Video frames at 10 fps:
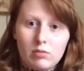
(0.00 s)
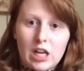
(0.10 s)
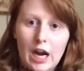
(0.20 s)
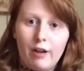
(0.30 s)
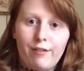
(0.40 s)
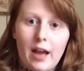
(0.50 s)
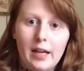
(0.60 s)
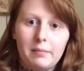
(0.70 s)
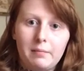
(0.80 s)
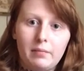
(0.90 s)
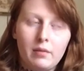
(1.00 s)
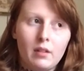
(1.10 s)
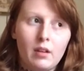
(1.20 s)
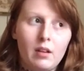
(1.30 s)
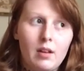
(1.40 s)
terrifying.
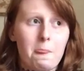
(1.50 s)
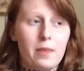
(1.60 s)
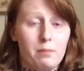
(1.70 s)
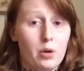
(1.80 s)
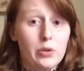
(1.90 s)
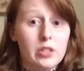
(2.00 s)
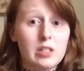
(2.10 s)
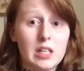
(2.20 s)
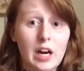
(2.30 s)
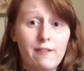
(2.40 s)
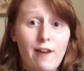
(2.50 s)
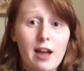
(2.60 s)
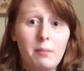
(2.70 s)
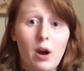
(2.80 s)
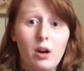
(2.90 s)
The most
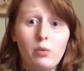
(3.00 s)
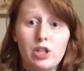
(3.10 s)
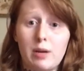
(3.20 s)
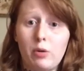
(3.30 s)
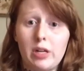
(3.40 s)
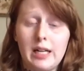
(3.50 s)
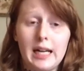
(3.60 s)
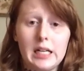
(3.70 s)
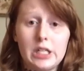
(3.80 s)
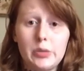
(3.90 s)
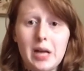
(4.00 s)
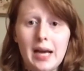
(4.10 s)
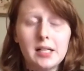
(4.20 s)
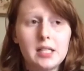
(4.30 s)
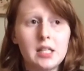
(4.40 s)
terrifying part, which I'm going to get into
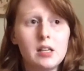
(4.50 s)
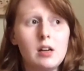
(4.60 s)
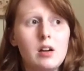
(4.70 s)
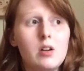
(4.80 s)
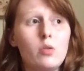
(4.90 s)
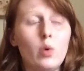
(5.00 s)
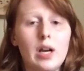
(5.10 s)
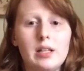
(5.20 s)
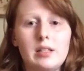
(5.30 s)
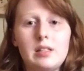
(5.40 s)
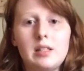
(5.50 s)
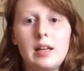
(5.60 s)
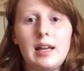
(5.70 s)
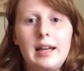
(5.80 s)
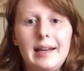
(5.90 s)
next, was
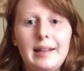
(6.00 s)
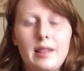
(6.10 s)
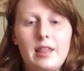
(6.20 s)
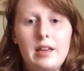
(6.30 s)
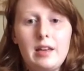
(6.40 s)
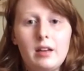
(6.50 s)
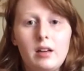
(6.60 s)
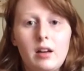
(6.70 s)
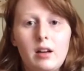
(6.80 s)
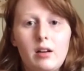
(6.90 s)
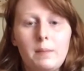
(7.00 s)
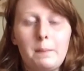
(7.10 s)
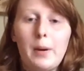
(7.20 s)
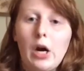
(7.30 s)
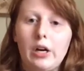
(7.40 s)
in the
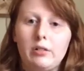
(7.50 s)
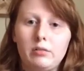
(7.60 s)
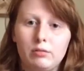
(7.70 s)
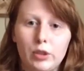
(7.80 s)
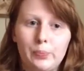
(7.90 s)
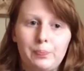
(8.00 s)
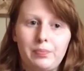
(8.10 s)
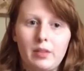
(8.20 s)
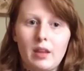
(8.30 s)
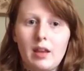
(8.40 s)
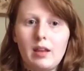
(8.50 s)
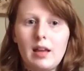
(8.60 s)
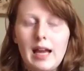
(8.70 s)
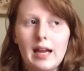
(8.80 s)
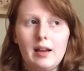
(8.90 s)
bar room.
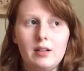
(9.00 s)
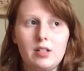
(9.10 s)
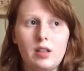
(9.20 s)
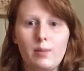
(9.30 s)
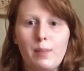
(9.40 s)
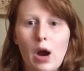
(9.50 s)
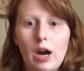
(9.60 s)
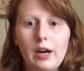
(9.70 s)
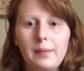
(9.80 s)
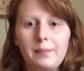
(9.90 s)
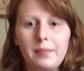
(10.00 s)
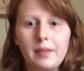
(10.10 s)
And the bar